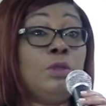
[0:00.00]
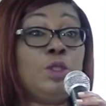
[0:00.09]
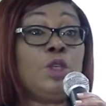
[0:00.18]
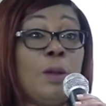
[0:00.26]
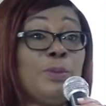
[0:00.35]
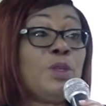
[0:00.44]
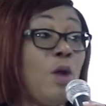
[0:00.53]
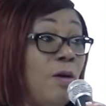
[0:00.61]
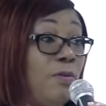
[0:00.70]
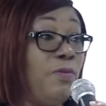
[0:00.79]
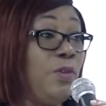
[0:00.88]
chopped
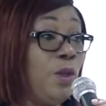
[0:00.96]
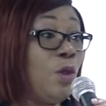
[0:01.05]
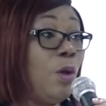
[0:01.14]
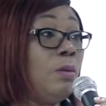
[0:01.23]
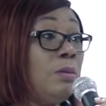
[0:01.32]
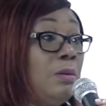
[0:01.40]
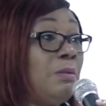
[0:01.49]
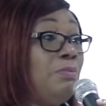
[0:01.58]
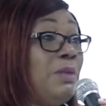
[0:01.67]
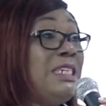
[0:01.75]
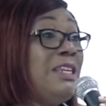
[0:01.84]
off, you know,
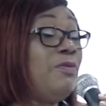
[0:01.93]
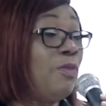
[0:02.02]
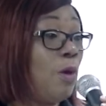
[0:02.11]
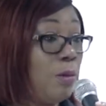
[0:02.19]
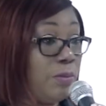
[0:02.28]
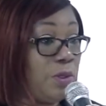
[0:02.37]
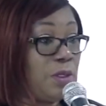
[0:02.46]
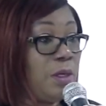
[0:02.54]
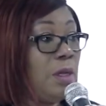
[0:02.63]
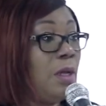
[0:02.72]
deformed.